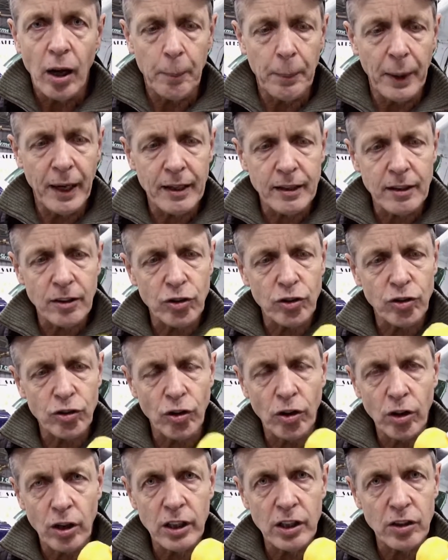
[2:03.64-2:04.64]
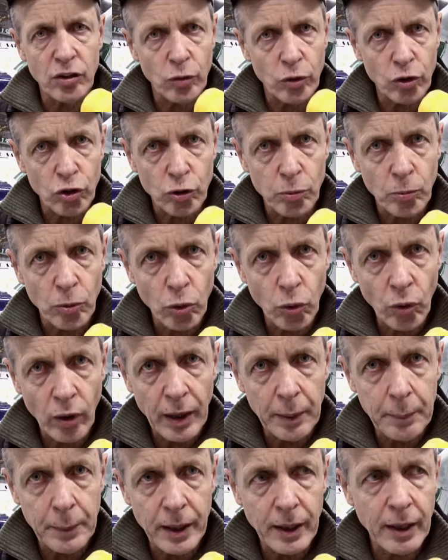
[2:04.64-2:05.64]
about the size of a small
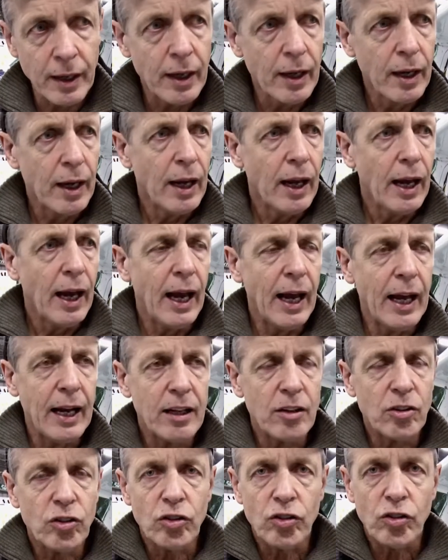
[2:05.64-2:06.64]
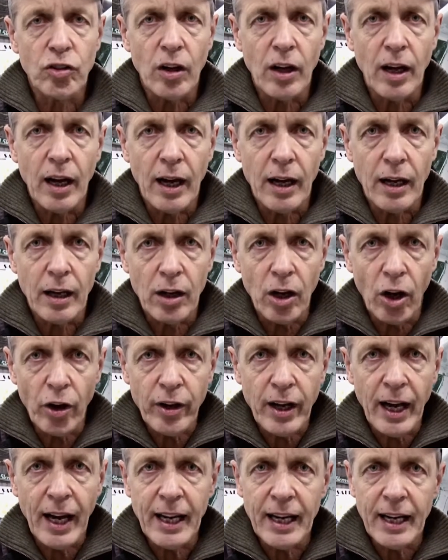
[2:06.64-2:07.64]
lemon, and it's
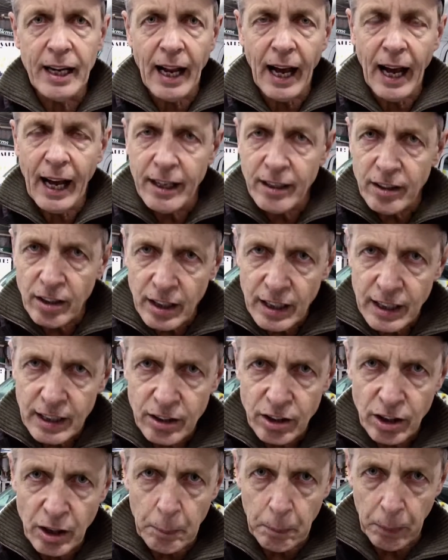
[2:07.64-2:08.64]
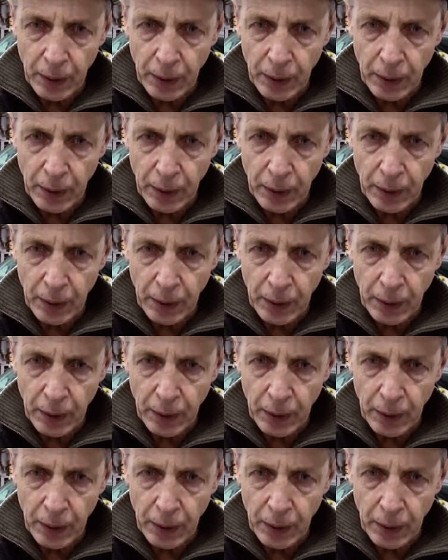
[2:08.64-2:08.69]
located underneath your